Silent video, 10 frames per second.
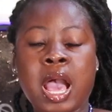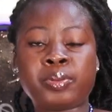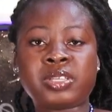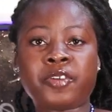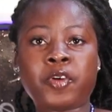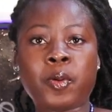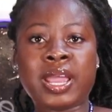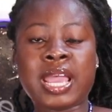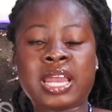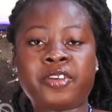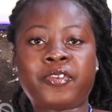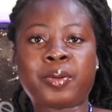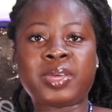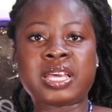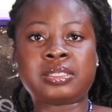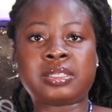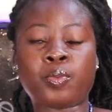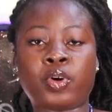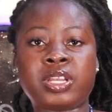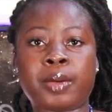Absent for way any family and
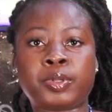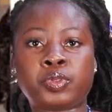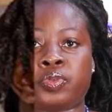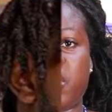some more, they have to